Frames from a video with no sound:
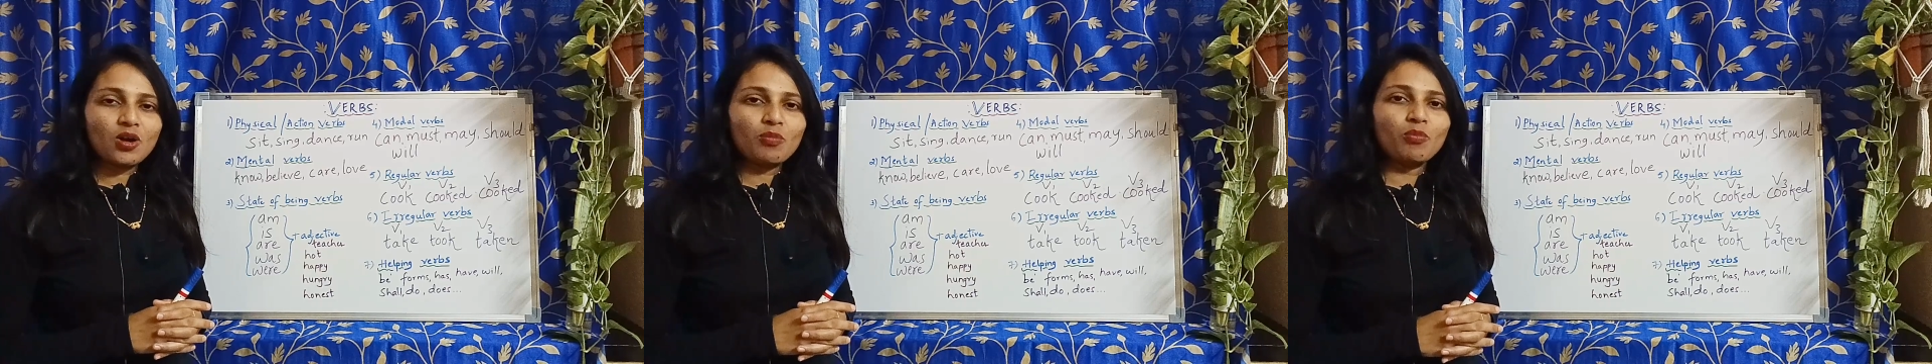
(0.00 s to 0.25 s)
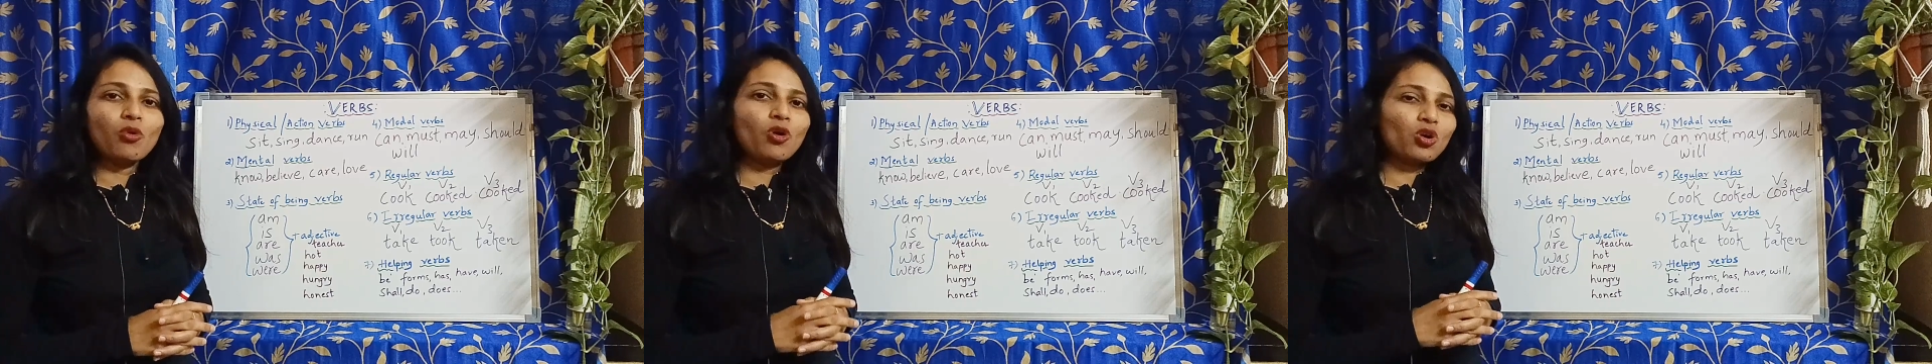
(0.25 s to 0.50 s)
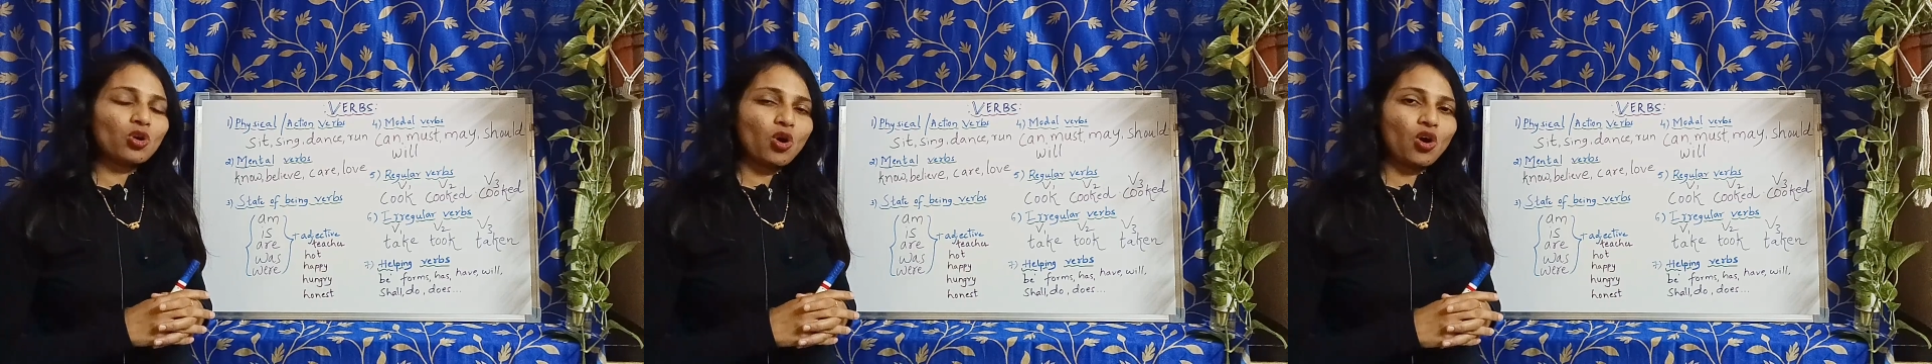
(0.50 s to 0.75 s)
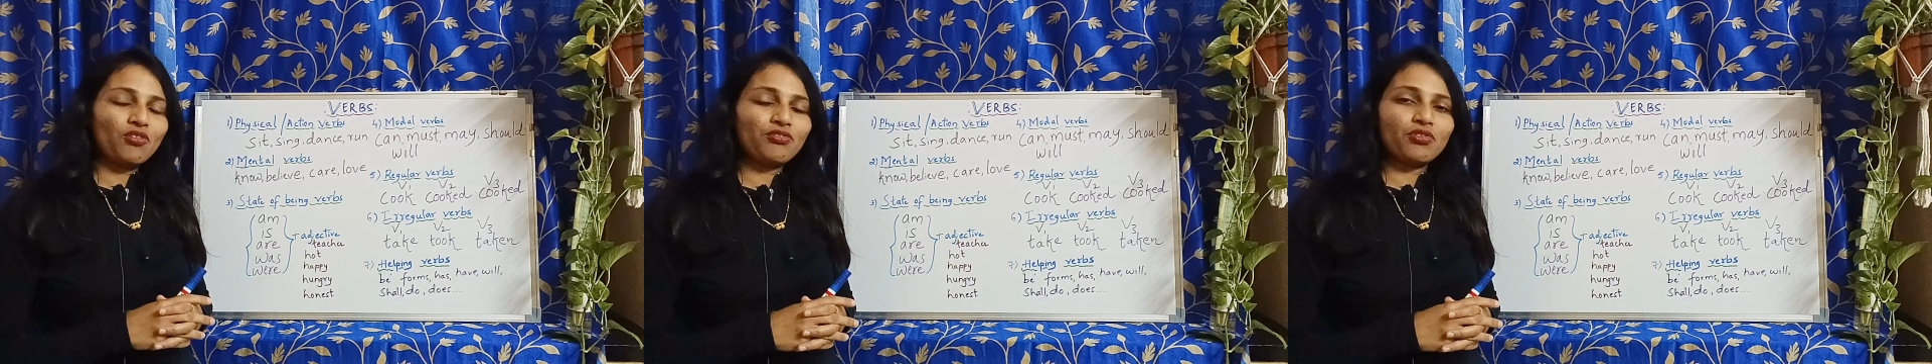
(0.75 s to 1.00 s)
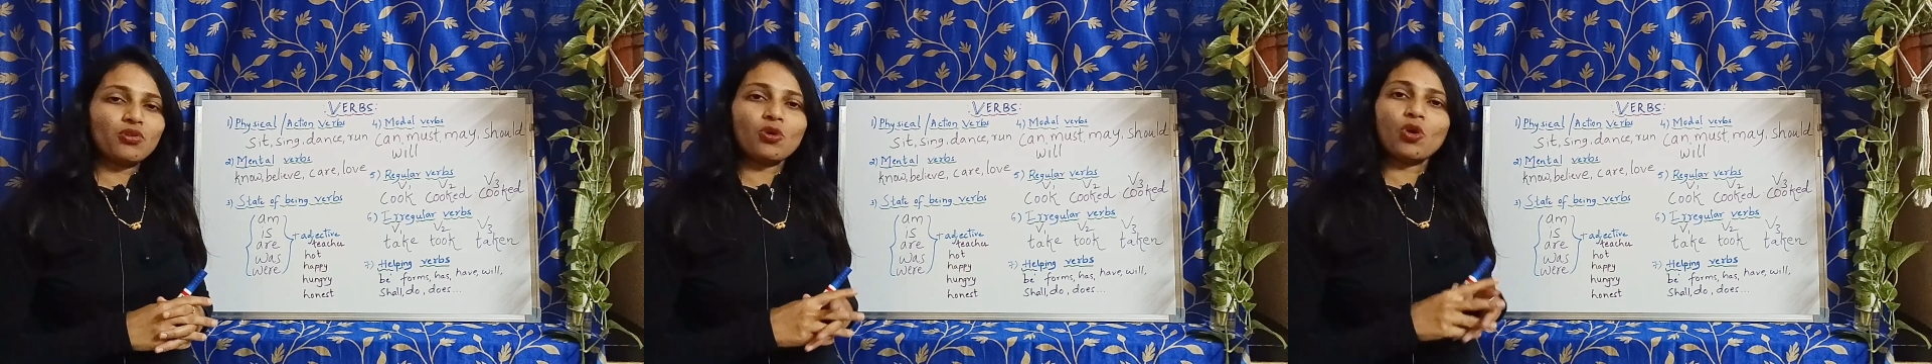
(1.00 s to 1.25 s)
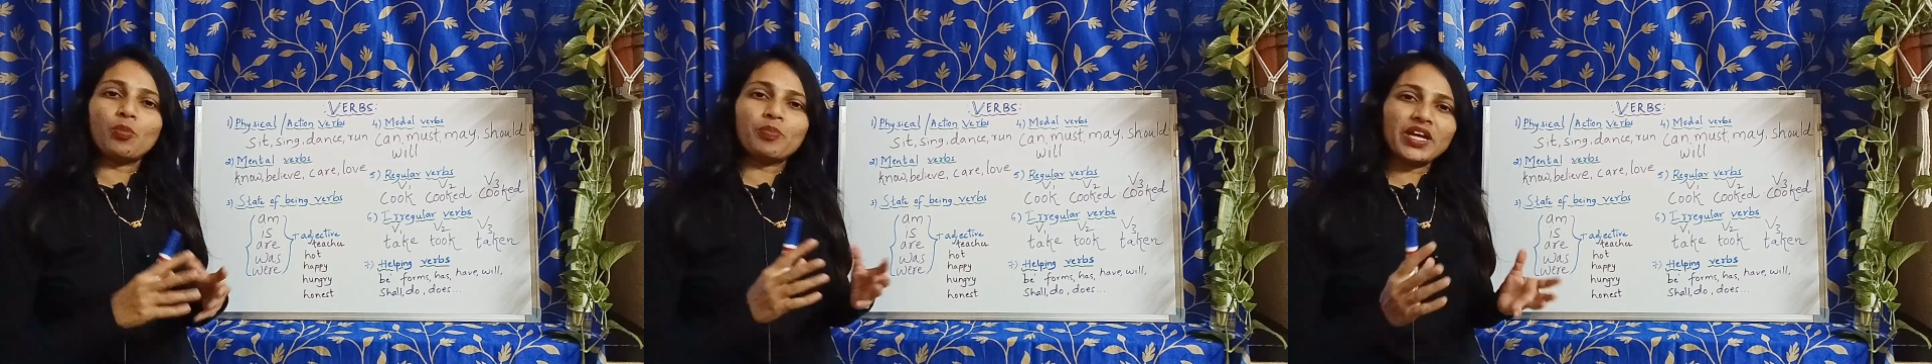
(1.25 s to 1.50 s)
more of
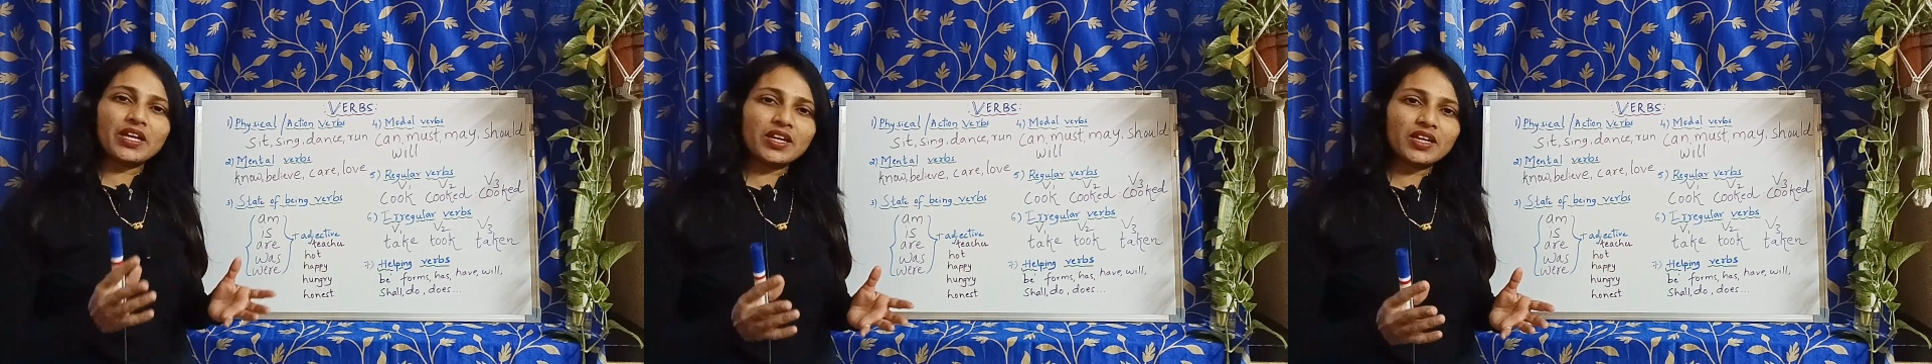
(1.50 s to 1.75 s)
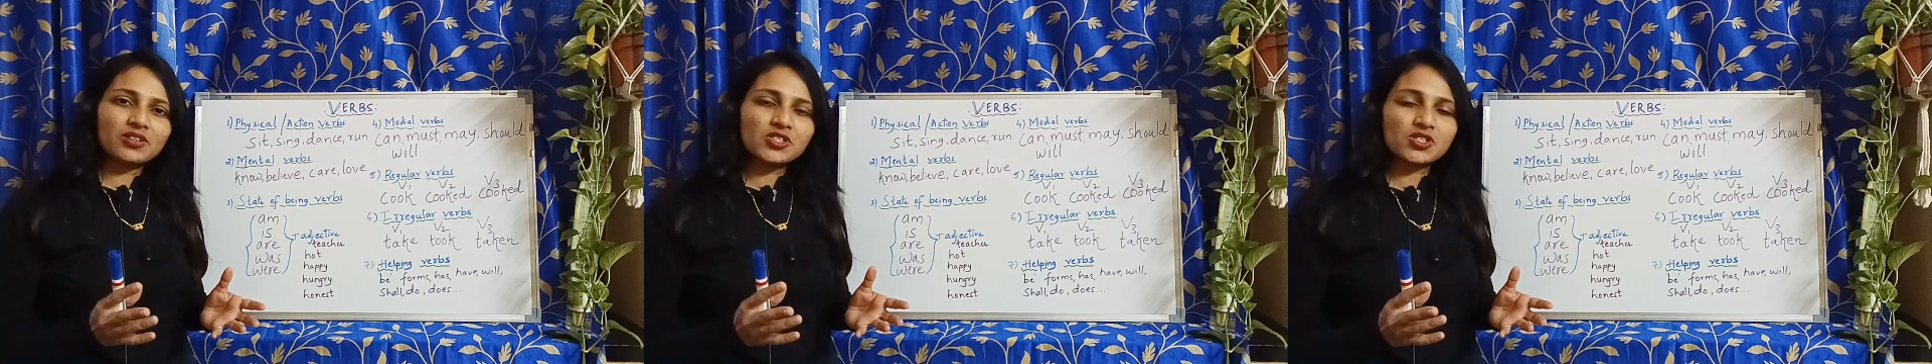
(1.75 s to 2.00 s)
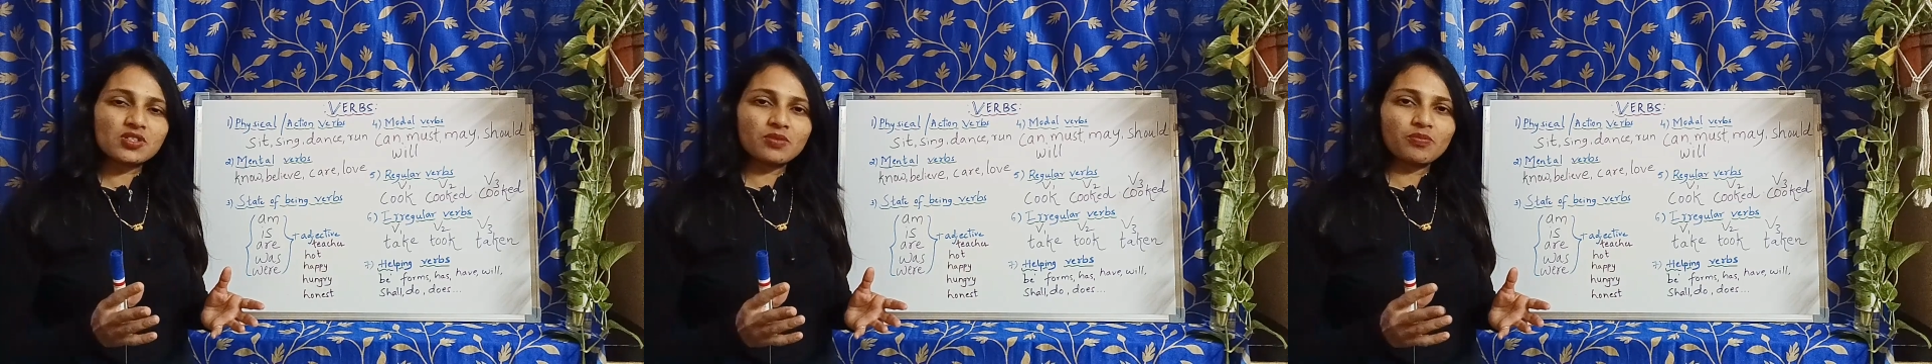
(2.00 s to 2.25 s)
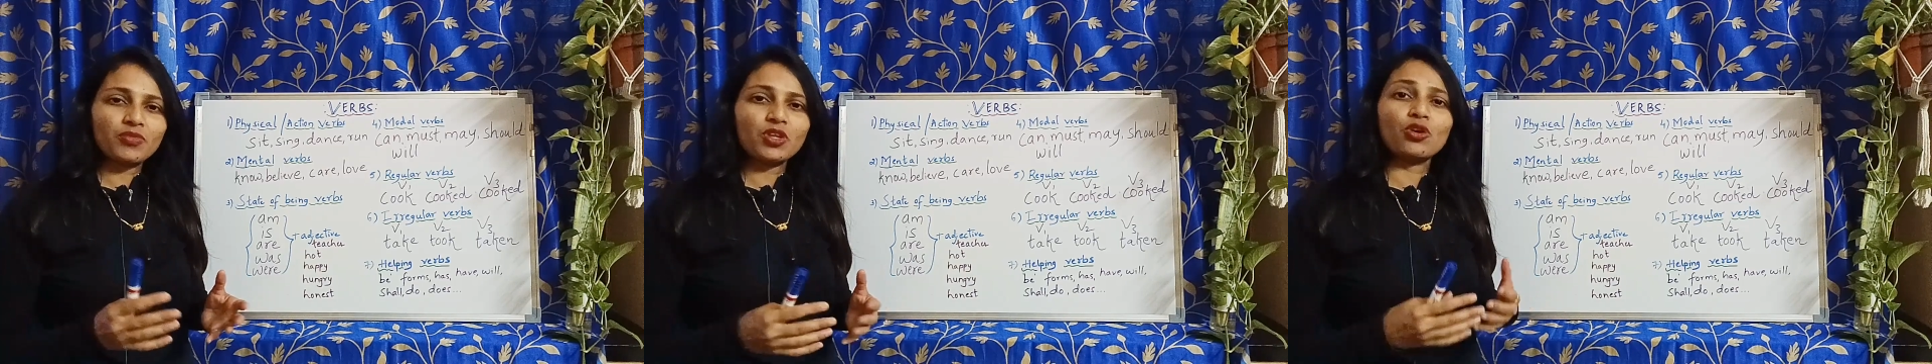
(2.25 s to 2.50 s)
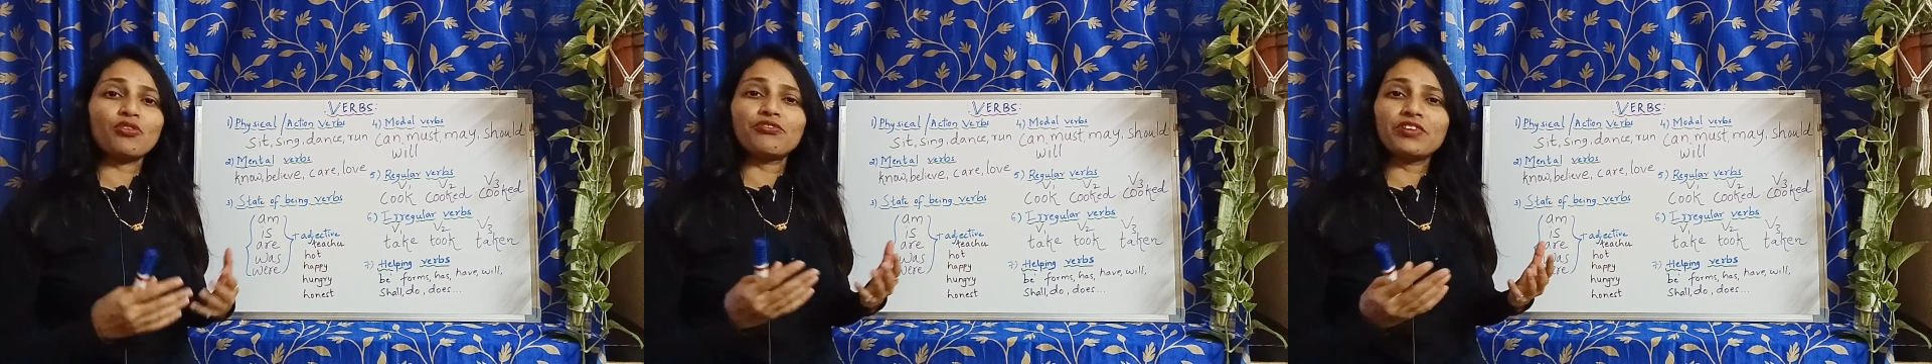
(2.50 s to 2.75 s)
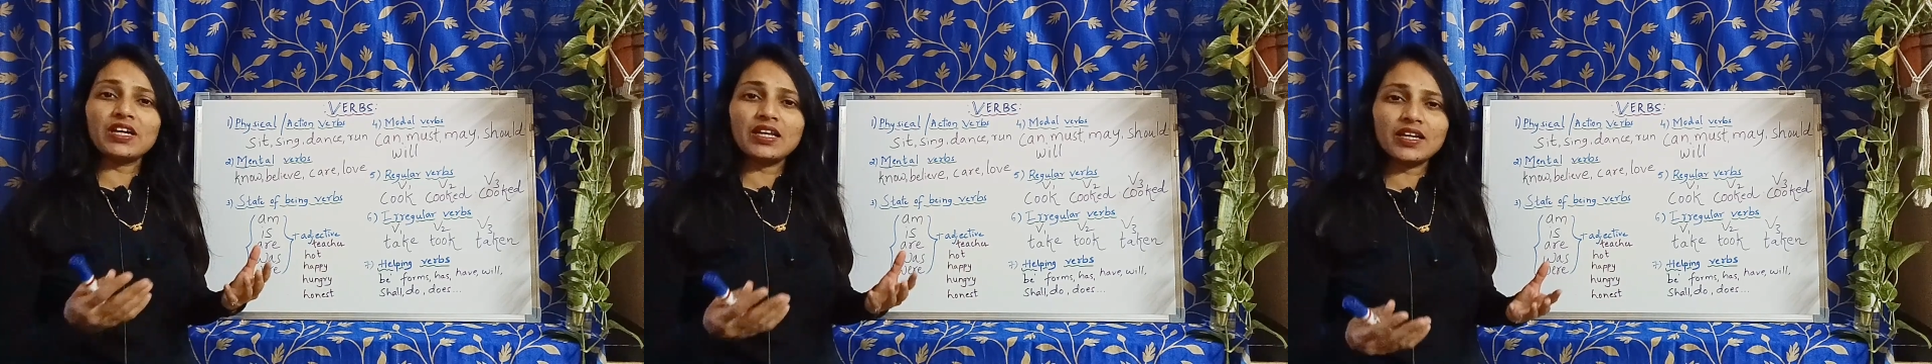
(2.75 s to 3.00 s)
opinions, your
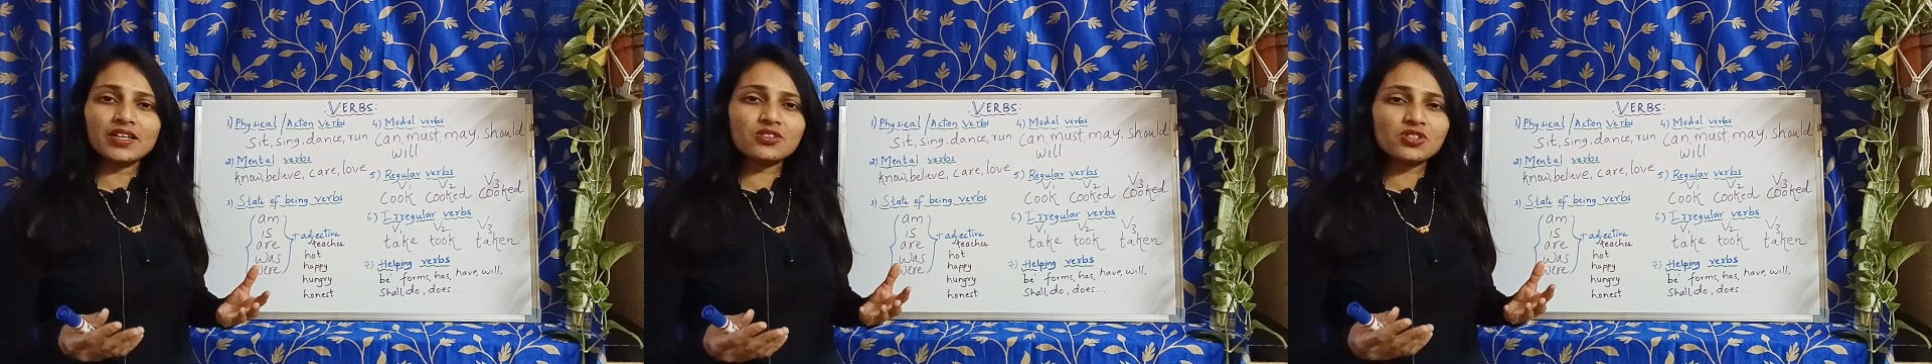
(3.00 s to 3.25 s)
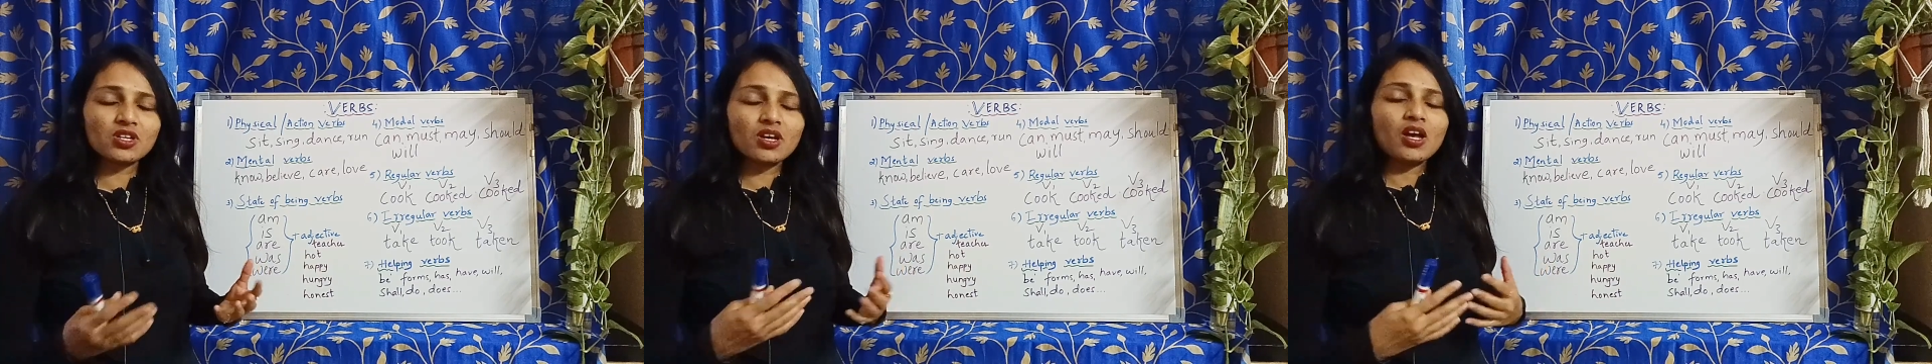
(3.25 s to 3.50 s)
feelings,